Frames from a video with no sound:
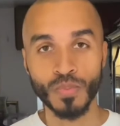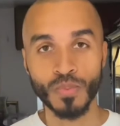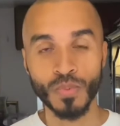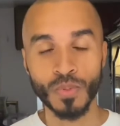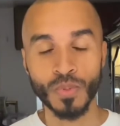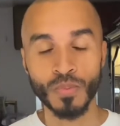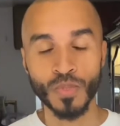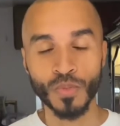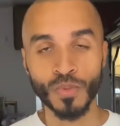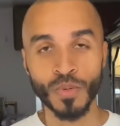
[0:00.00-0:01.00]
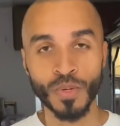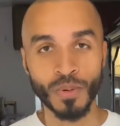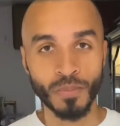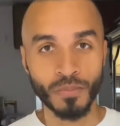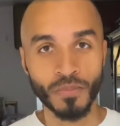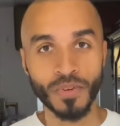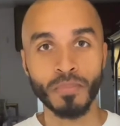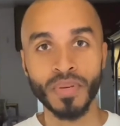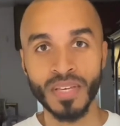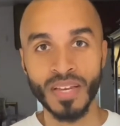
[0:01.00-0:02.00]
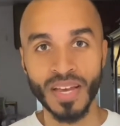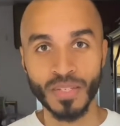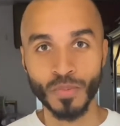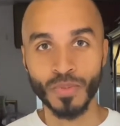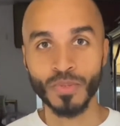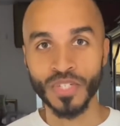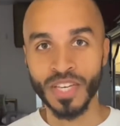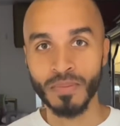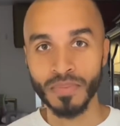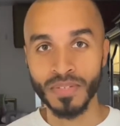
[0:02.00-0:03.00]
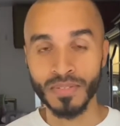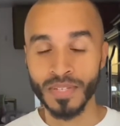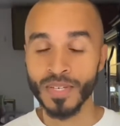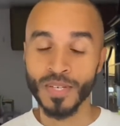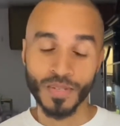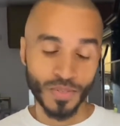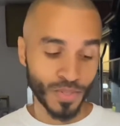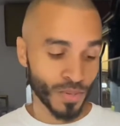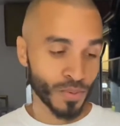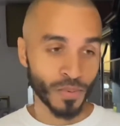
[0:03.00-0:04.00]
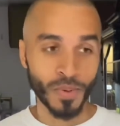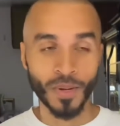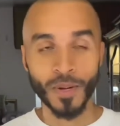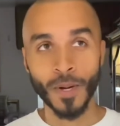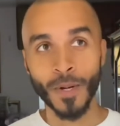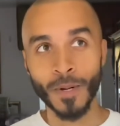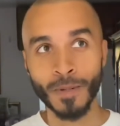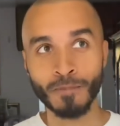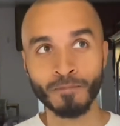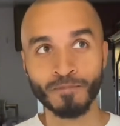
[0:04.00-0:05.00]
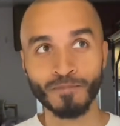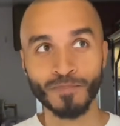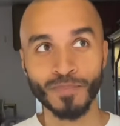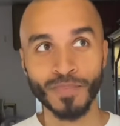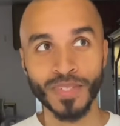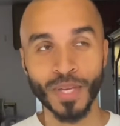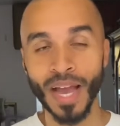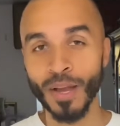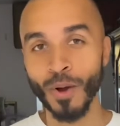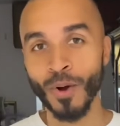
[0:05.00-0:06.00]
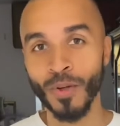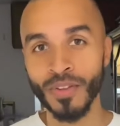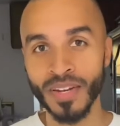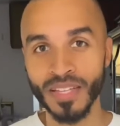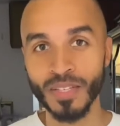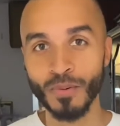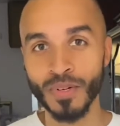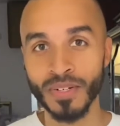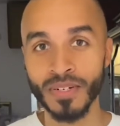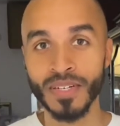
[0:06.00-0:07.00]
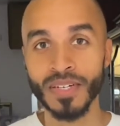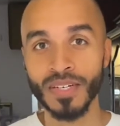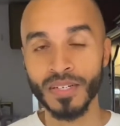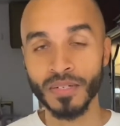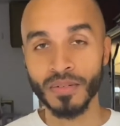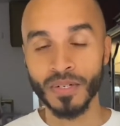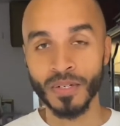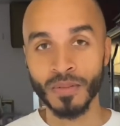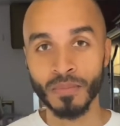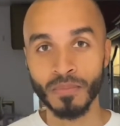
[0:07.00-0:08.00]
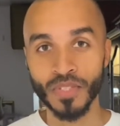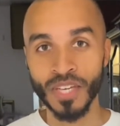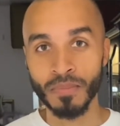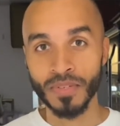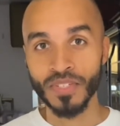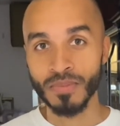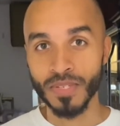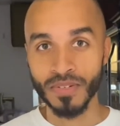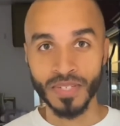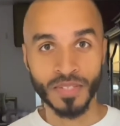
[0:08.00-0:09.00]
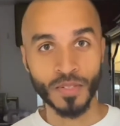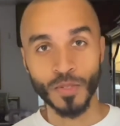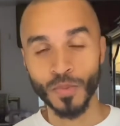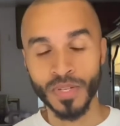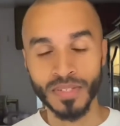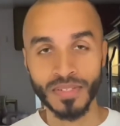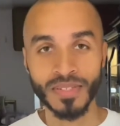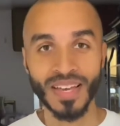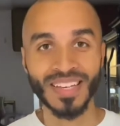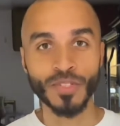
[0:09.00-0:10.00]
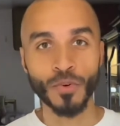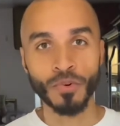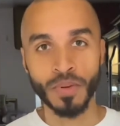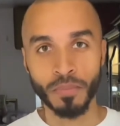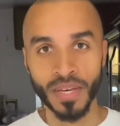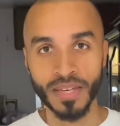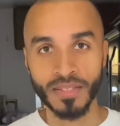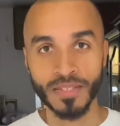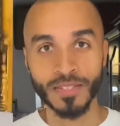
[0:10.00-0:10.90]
um, to um, repeat as world champions. So um, I call the 91 um, championship series against the Twins as growing pains.